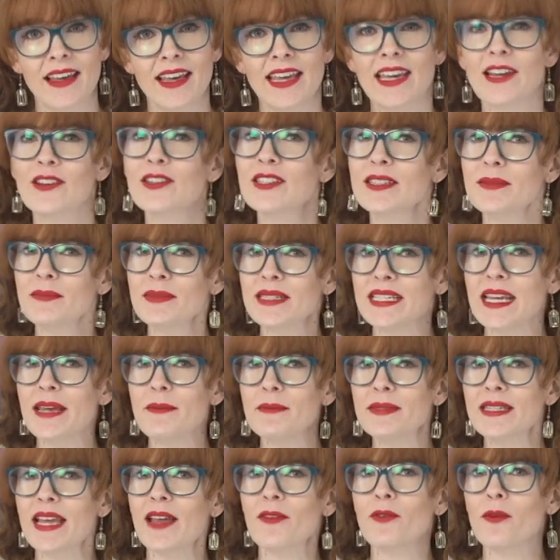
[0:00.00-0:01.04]
Here are some
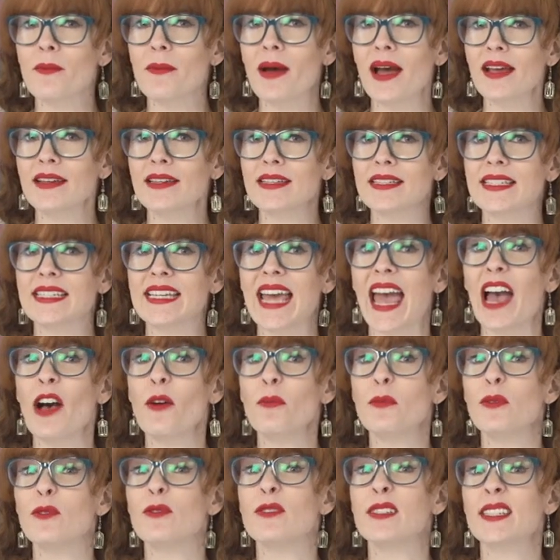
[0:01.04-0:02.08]
tips and reminders to
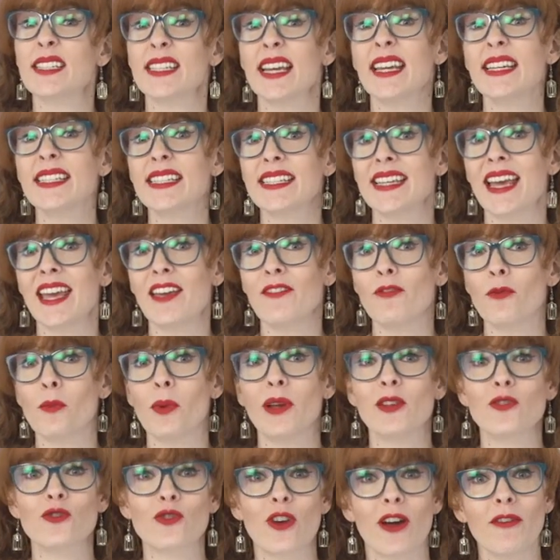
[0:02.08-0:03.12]
help you stay safe
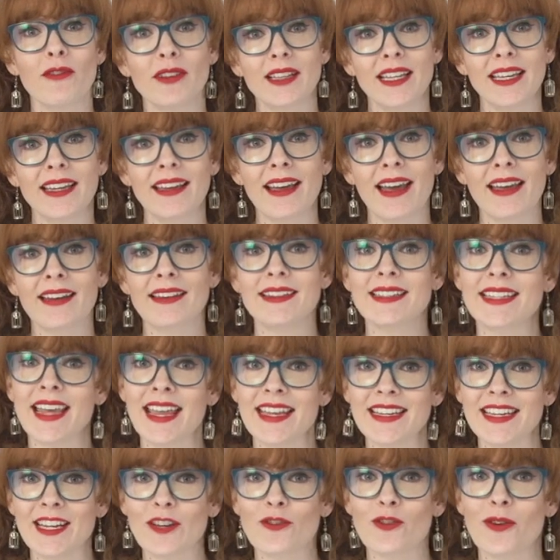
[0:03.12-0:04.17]
when traveling and
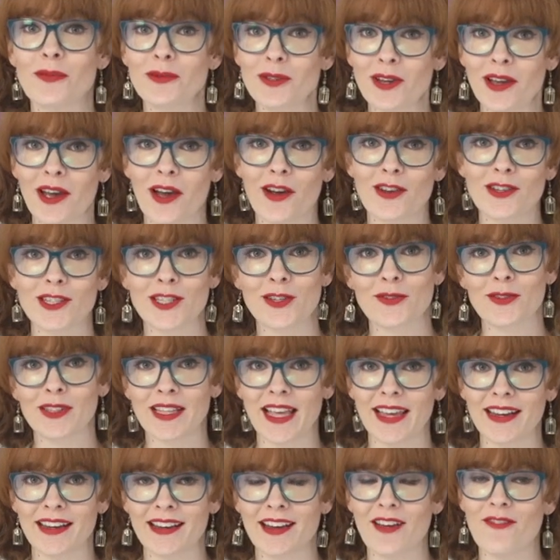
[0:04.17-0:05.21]
attending
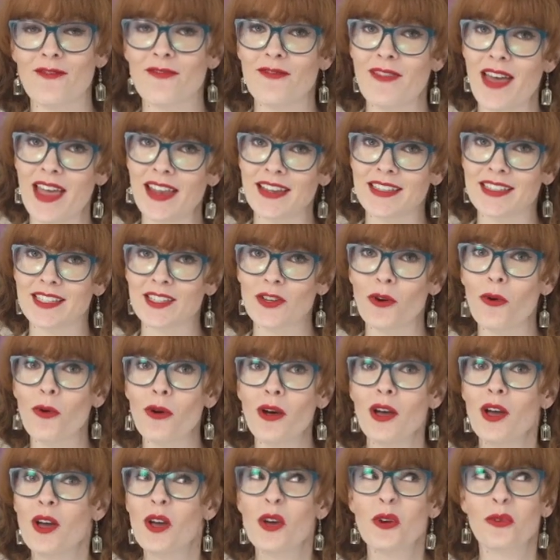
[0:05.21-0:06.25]
cryptocurrency-related events,
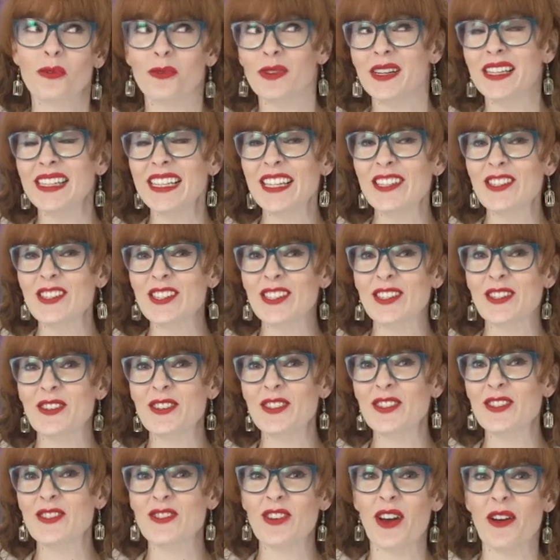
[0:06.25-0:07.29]
or really just
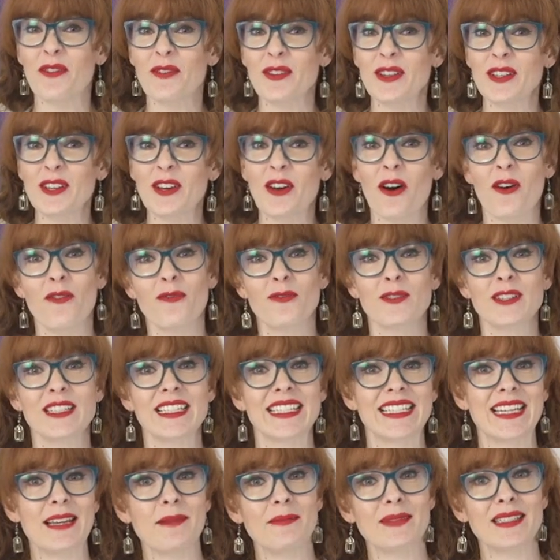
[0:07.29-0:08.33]
good travel and conference
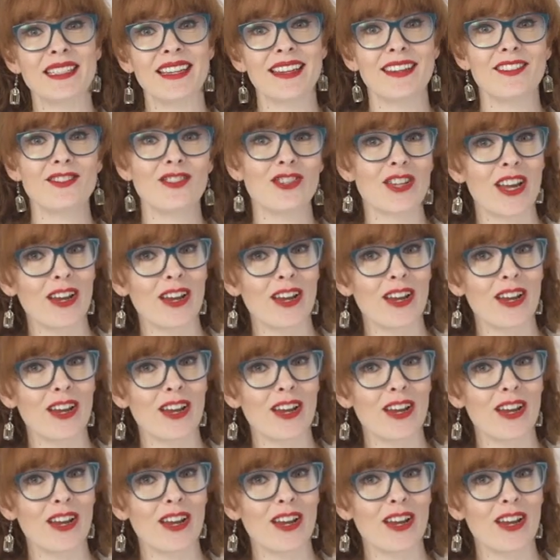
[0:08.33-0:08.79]
tips in